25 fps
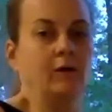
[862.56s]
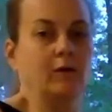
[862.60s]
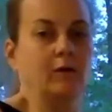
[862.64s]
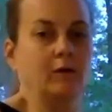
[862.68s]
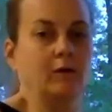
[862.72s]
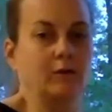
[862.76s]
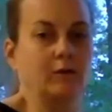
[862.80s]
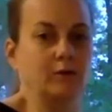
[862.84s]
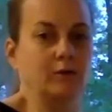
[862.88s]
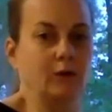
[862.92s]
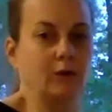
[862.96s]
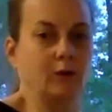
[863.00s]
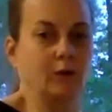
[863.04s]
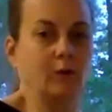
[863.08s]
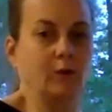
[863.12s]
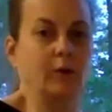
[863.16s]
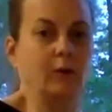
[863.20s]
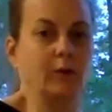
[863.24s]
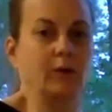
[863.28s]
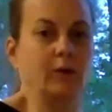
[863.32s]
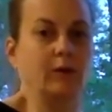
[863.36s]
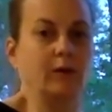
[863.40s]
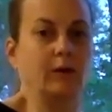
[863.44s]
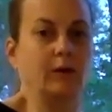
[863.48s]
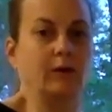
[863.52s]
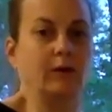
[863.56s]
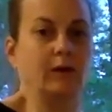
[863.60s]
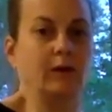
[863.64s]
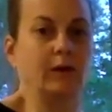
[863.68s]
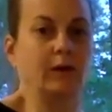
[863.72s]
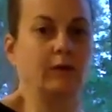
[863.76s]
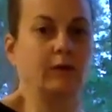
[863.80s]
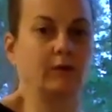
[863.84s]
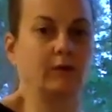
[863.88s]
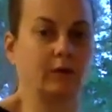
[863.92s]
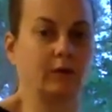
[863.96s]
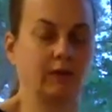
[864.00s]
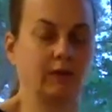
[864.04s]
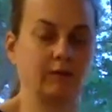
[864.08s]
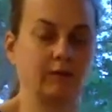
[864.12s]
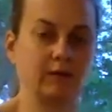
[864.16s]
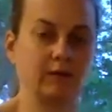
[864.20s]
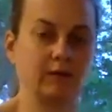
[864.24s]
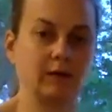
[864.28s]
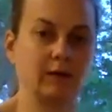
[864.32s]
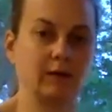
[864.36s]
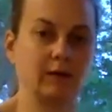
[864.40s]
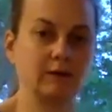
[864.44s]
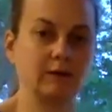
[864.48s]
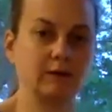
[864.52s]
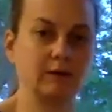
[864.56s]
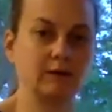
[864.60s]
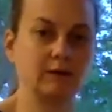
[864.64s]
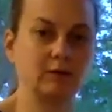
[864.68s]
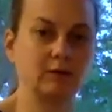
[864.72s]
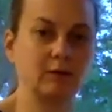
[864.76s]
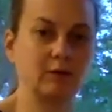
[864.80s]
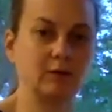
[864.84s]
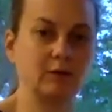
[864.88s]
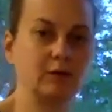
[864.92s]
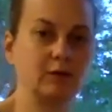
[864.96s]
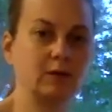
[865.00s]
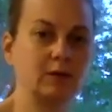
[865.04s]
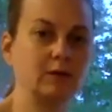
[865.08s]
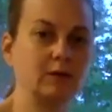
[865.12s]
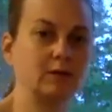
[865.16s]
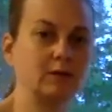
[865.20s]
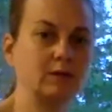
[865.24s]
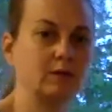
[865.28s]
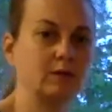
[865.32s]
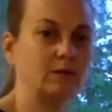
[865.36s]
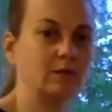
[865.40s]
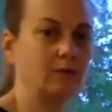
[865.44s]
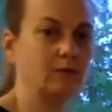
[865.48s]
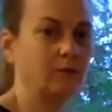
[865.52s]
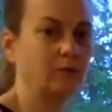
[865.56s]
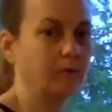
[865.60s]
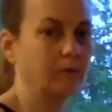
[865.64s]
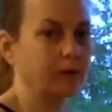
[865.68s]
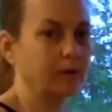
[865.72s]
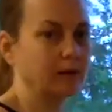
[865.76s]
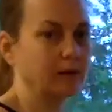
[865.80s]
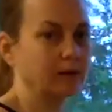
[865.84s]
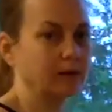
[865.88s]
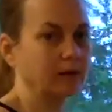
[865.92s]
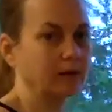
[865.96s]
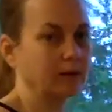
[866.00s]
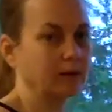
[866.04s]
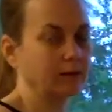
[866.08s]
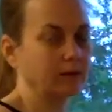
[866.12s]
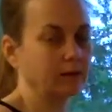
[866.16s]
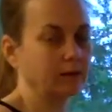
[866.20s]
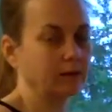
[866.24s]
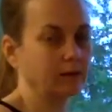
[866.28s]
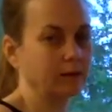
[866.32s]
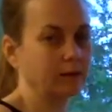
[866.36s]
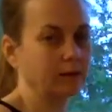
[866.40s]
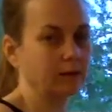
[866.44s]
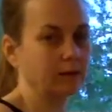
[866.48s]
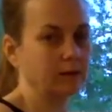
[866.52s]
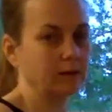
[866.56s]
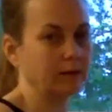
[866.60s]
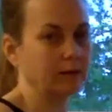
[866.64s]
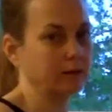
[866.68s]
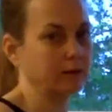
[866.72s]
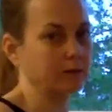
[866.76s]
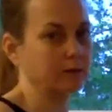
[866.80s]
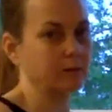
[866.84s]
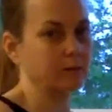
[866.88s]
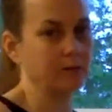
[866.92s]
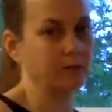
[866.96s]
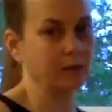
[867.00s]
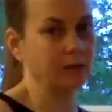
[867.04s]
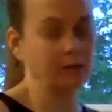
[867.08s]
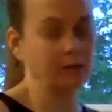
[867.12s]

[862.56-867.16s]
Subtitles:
So, given concentrations, we can calculate KSP.